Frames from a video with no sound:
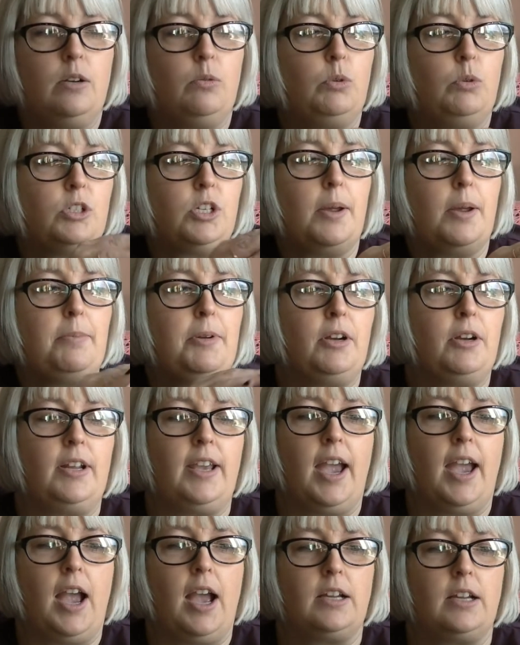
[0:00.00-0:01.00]
which I'm
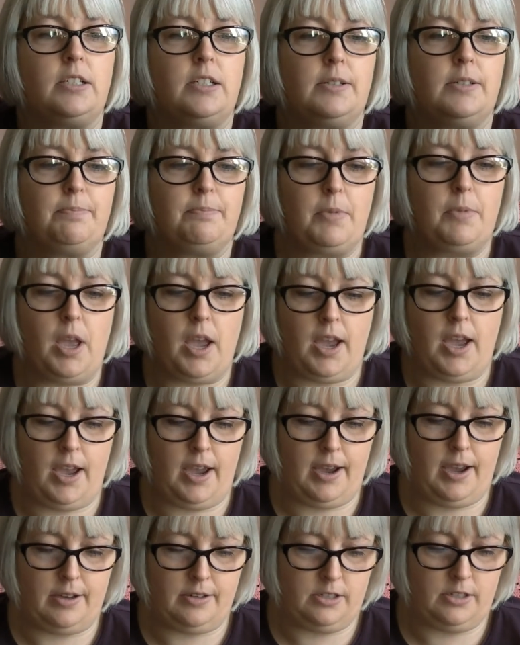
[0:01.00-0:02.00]
nearly at.
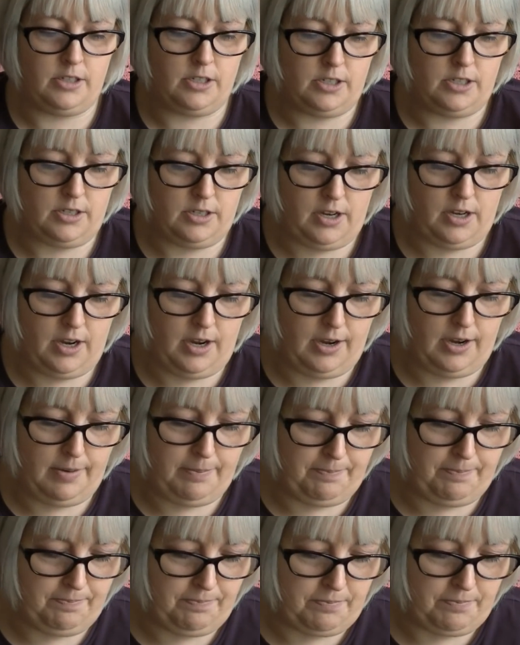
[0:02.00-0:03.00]
And
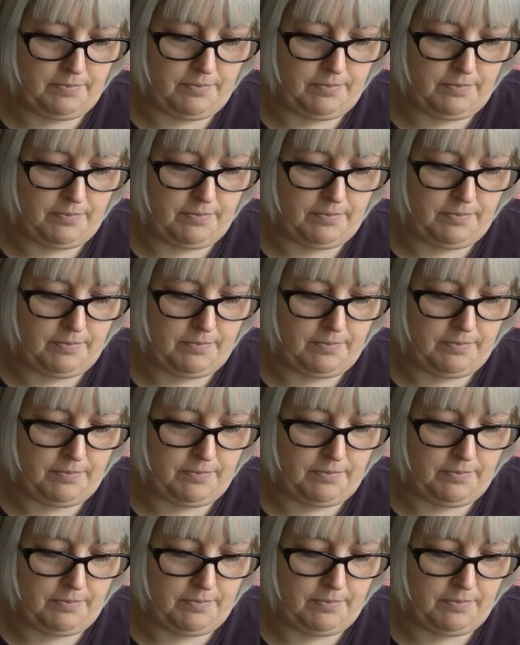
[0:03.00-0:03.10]
um,